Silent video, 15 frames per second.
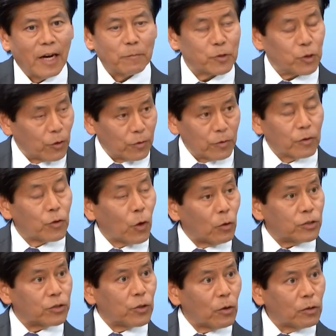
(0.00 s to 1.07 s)
So
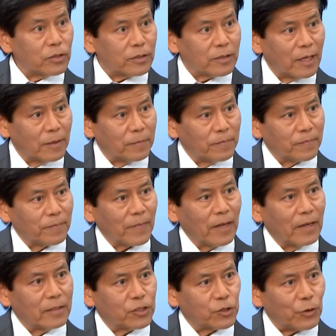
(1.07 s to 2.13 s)
those
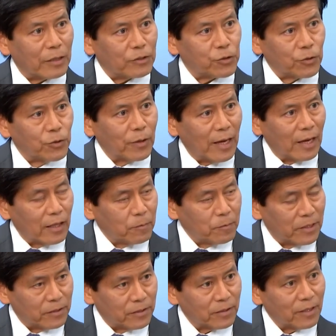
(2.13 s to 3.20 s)
structural
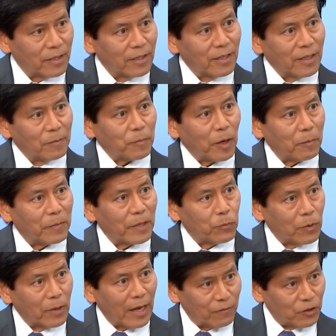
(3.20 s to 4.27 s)
elements probably
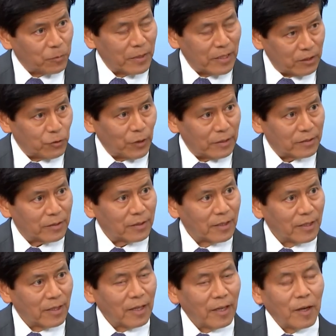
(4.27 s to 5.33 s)
will have to be addressed.
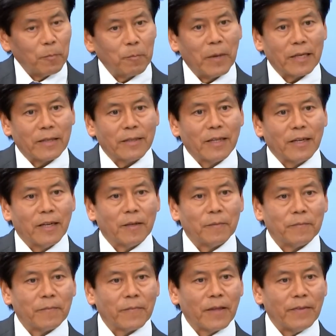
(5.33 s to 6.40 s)
But
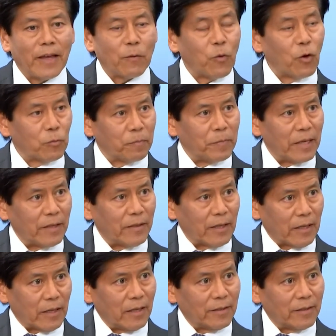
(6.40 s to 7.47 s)
they won't be the